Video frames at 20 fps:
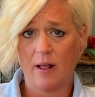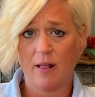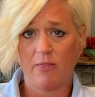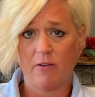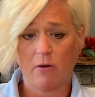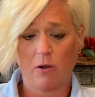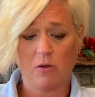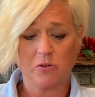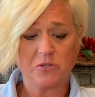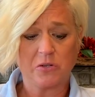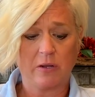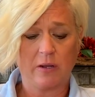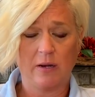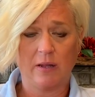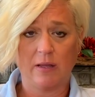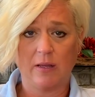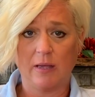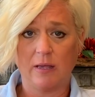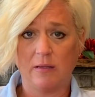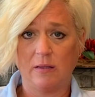They're also going
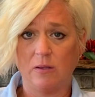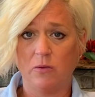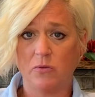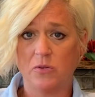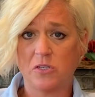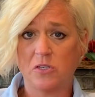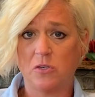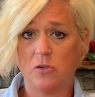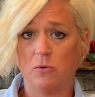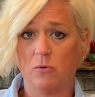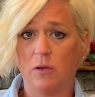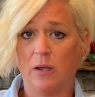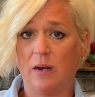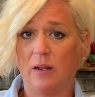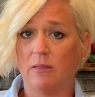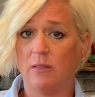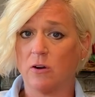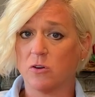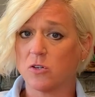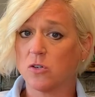to get used to
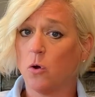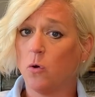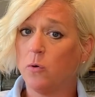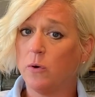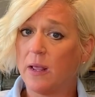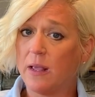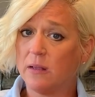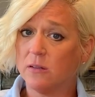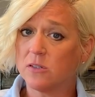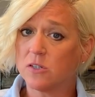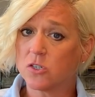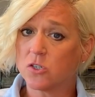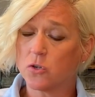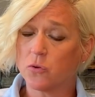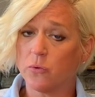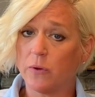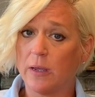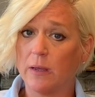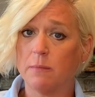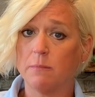getting their toenails
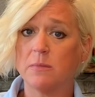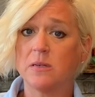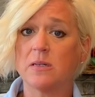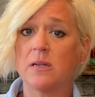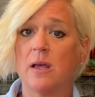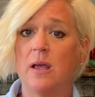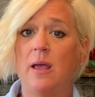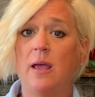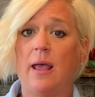trimmed,